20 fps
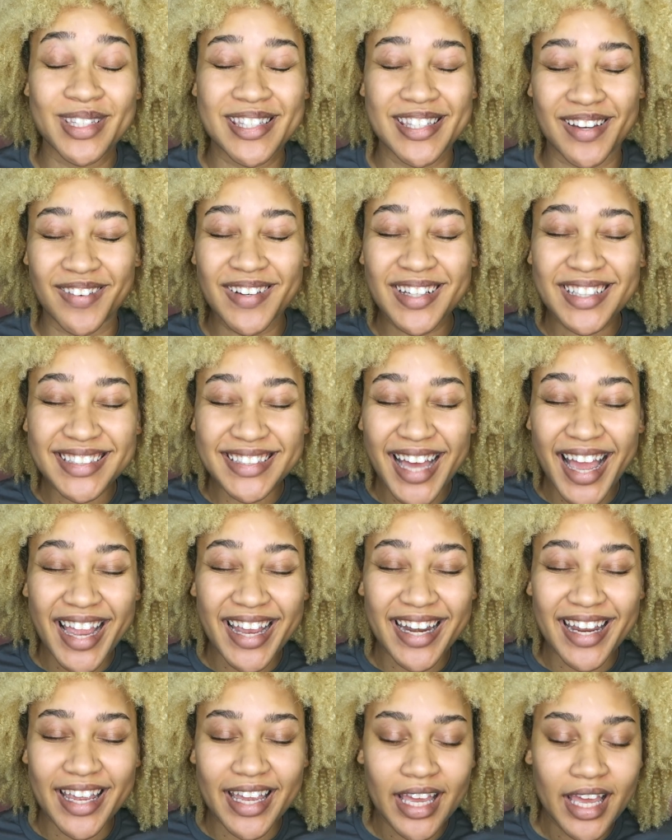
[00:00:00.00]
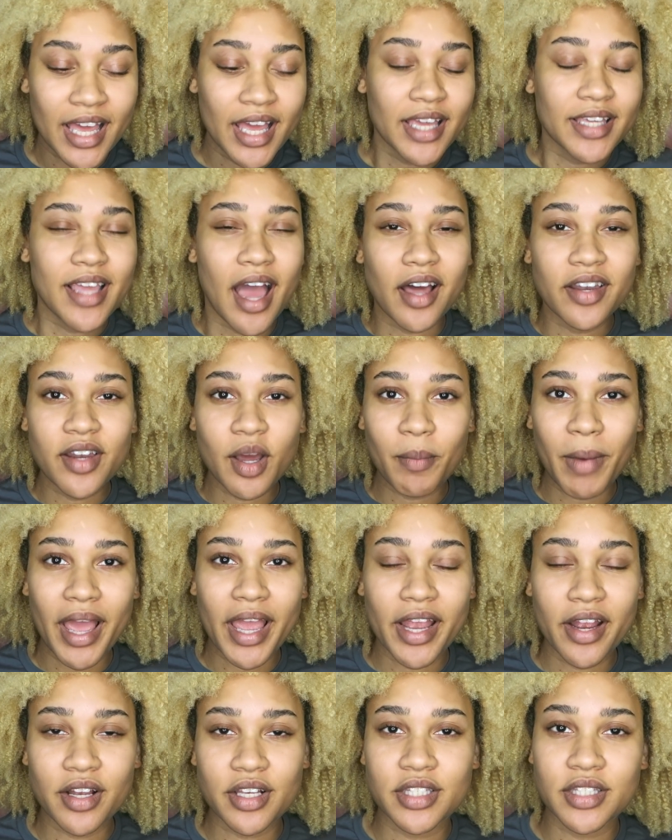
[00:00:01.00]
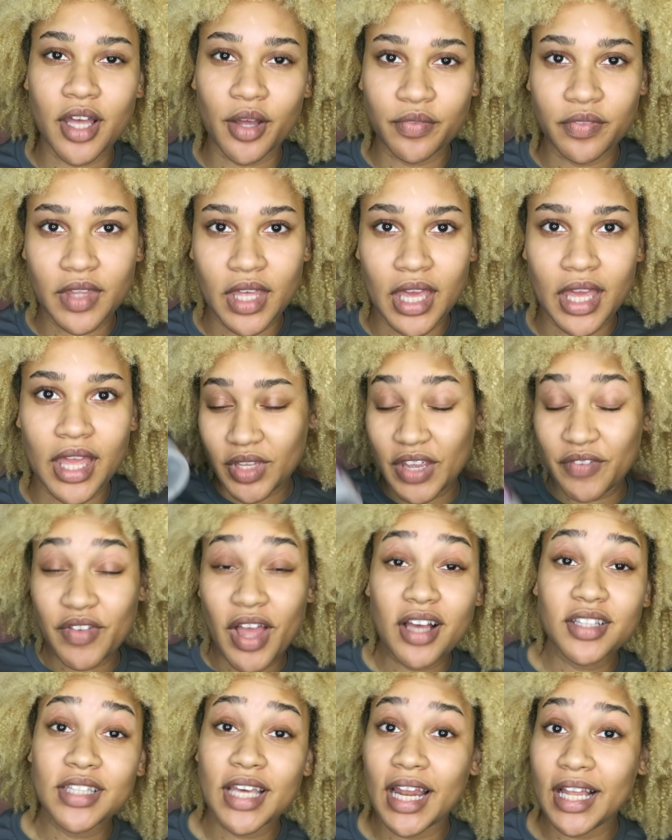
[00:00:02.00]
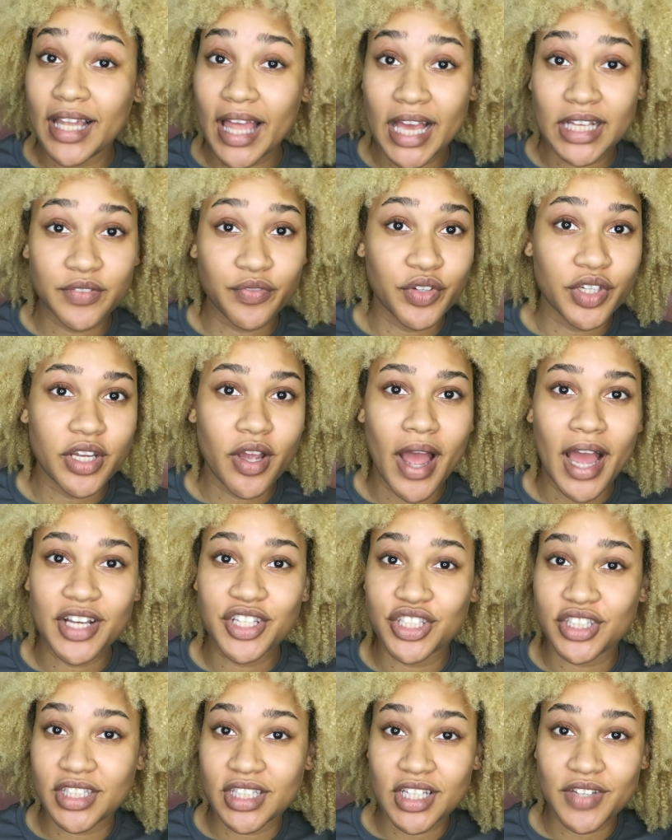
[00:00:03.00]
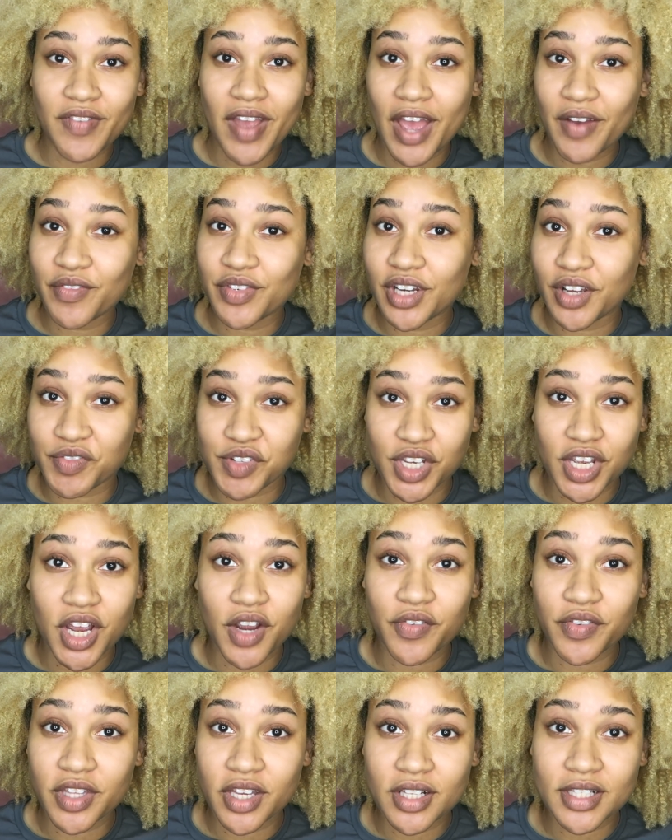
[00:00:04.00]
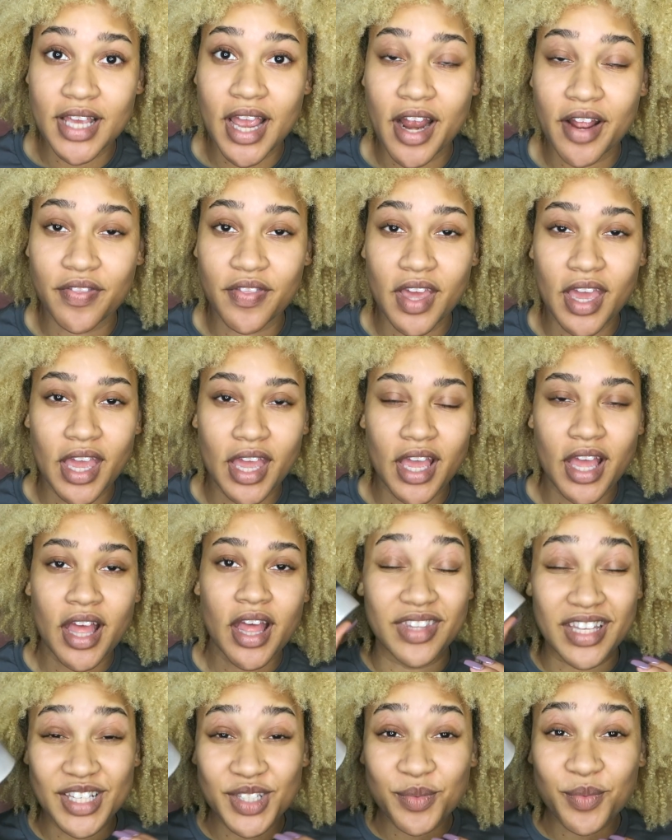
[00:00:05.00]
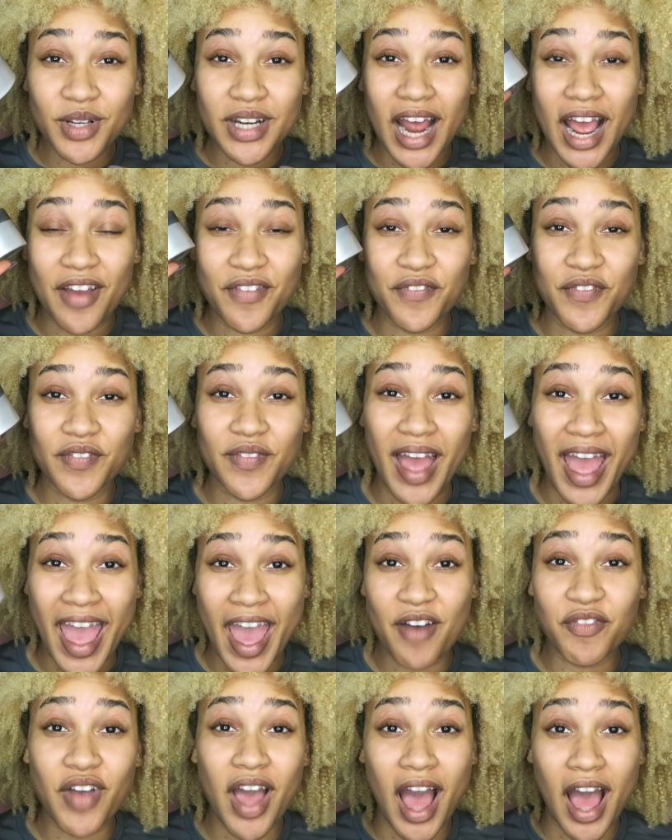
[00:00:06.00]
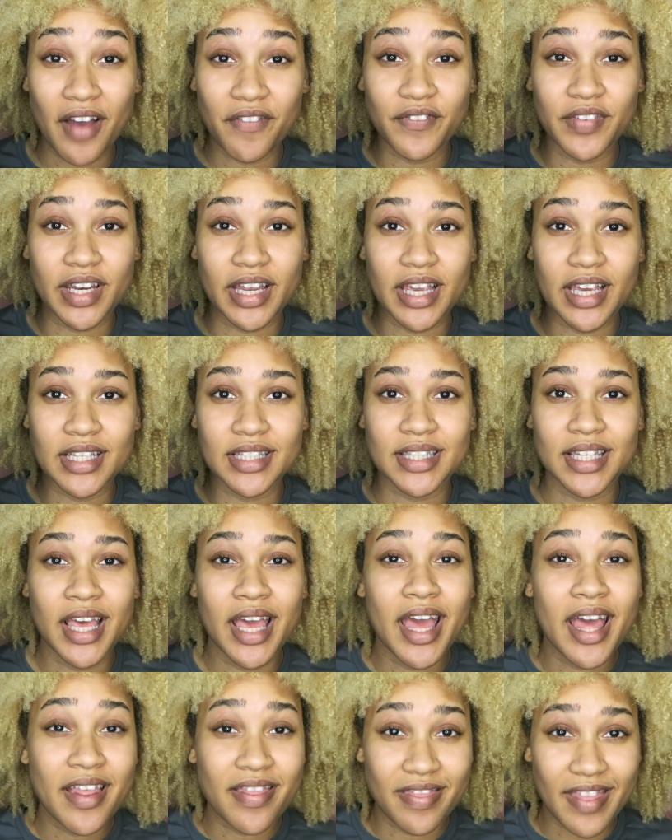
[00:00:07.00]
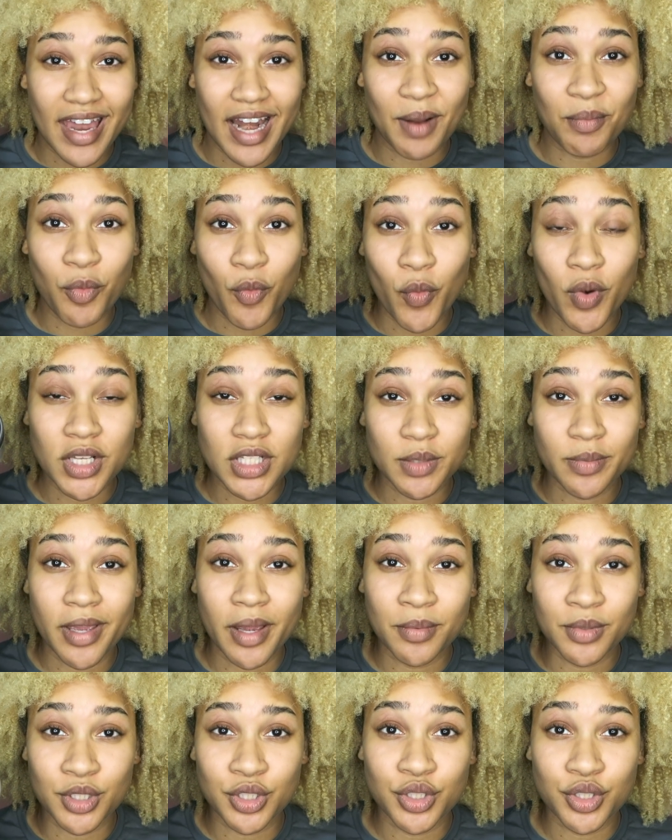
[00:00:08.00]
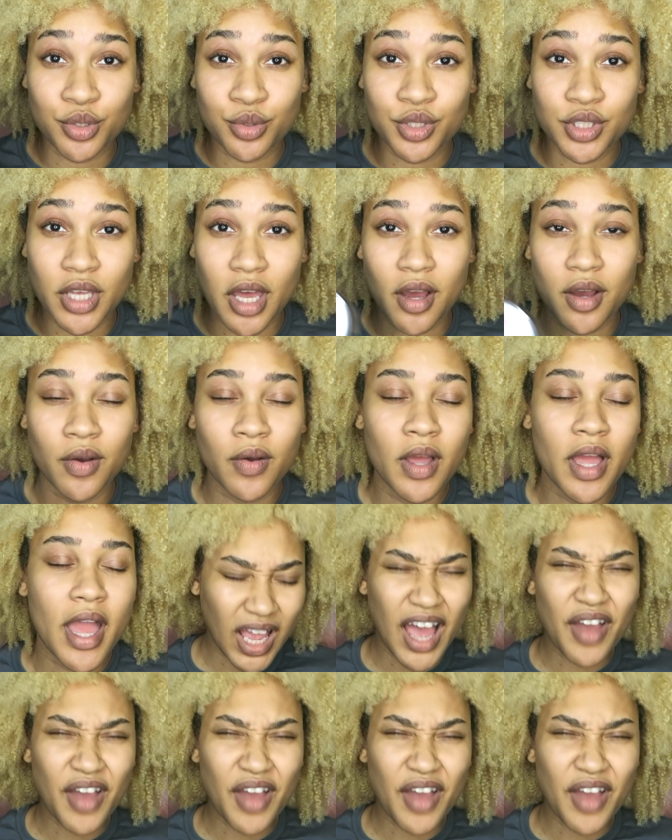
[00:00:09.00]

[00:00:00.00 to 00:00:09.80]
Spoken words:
so excited. Y'all know my hair is so thick. If y'all saw the last video, I just didn't even have enough to cover the entire thing. This one I have confidence that I'm going to be able to do so.